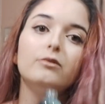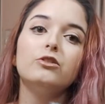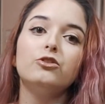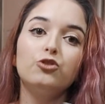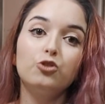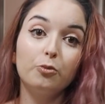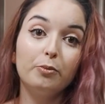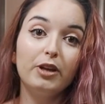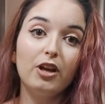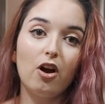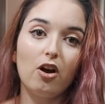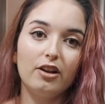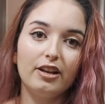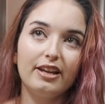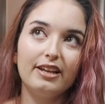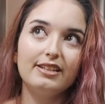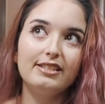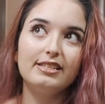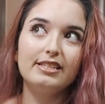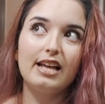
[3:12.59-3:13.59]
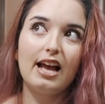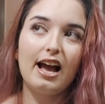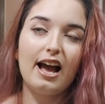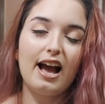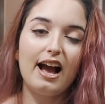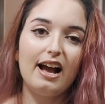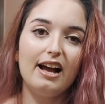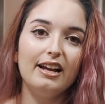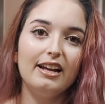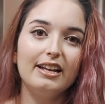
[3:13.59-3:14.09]
To be honest,
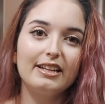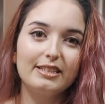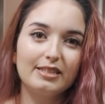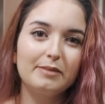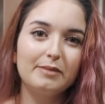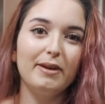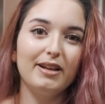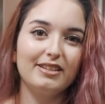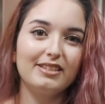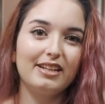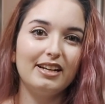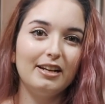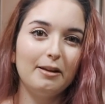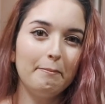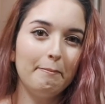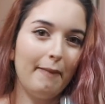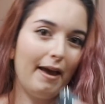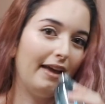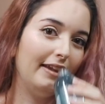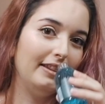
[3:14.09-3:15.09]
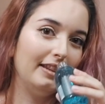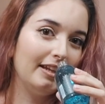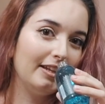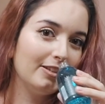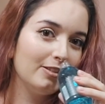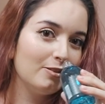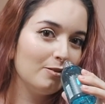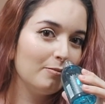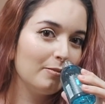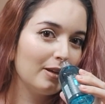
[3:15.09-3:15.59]
it smells kind of manly
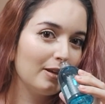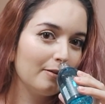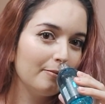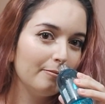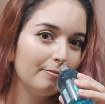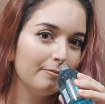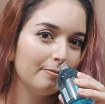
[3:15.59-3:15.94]
to me,